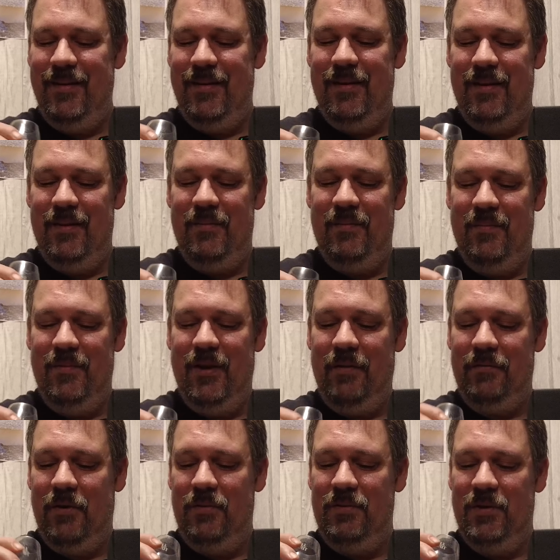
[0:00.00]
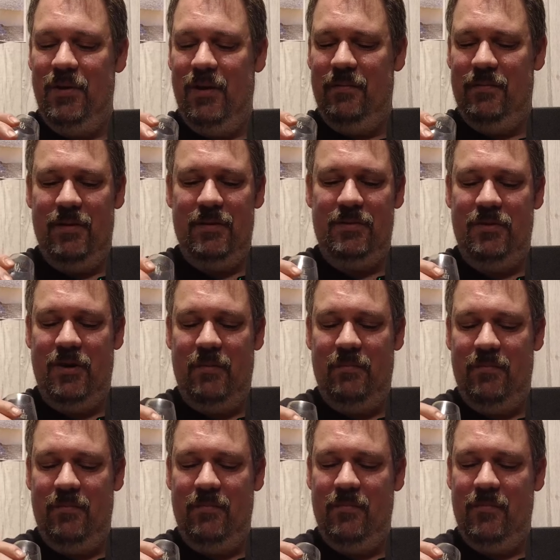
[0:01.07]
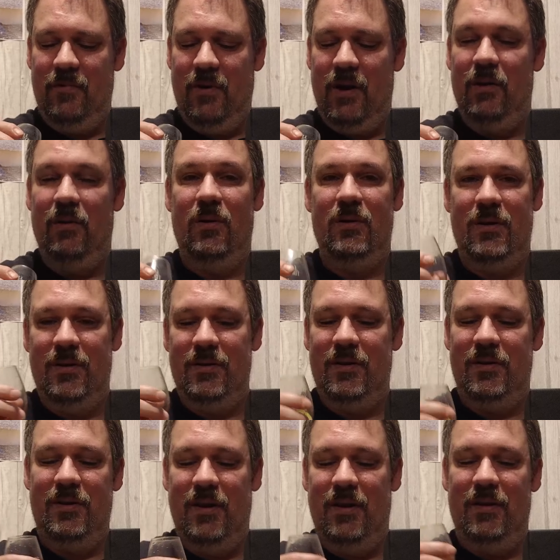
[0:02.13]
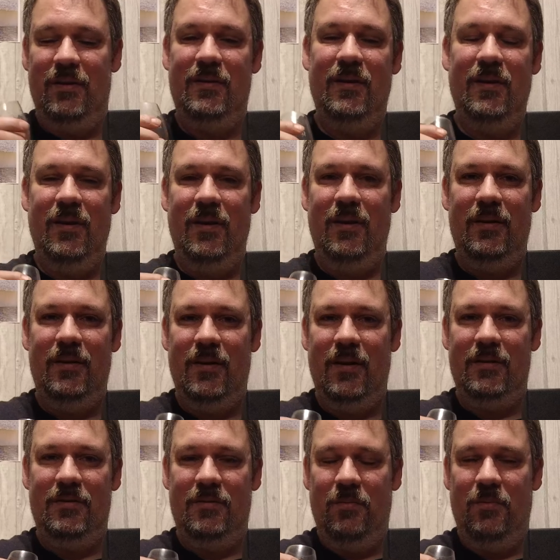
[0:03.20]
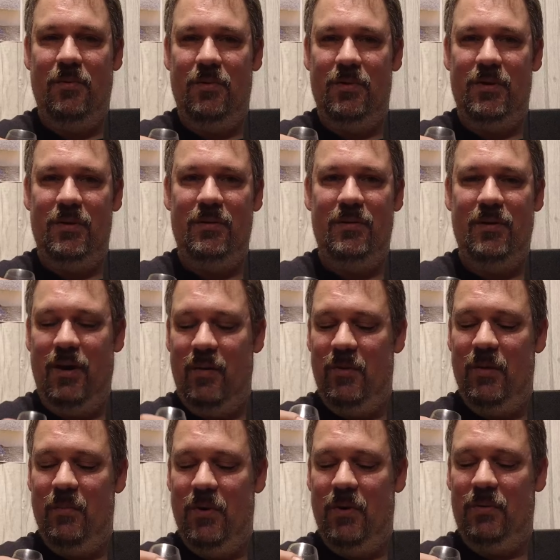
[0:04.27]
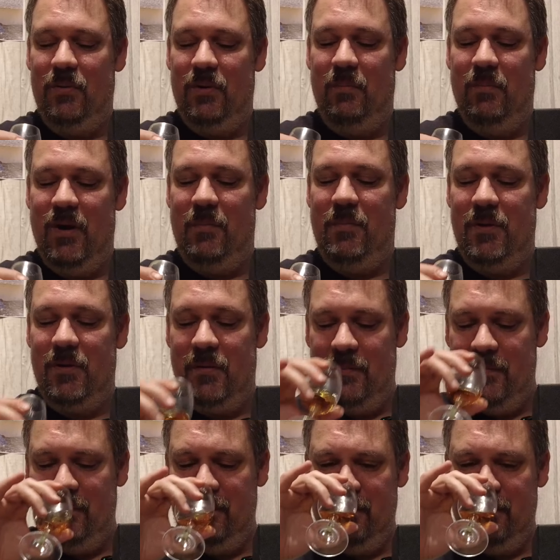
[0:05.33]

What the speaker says: I've grown to love this dram quite a lot, and as I said, it does reward time in the bottle, in my opinion.